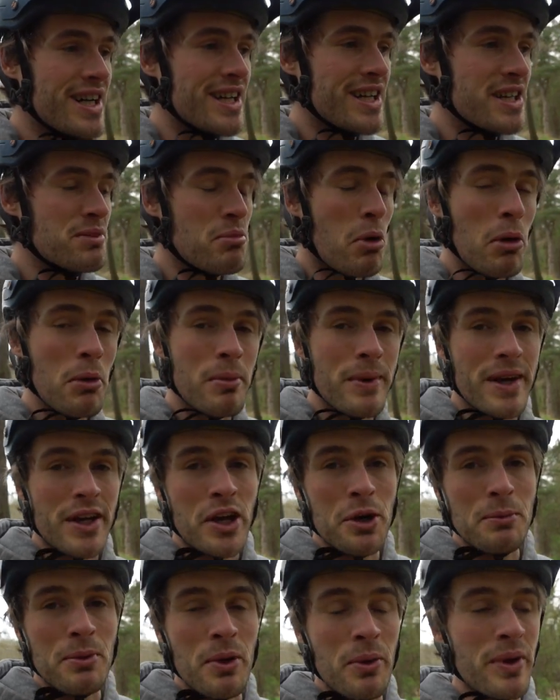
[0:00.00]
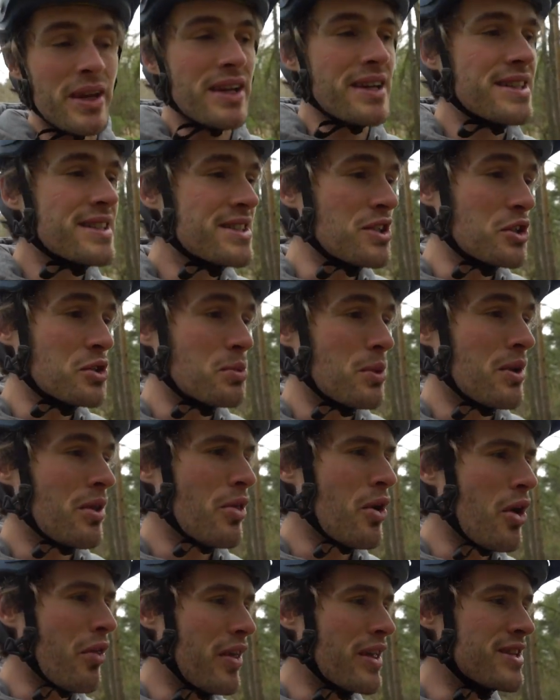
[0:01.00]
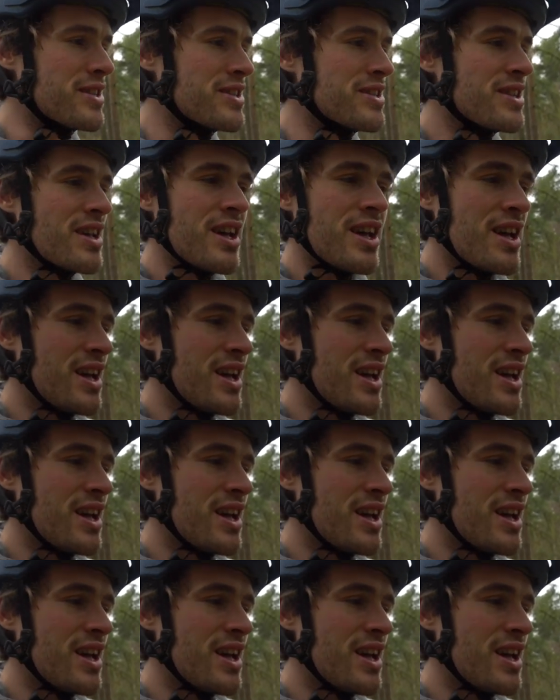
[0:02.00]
it's probably been a couple of weeks, just with all this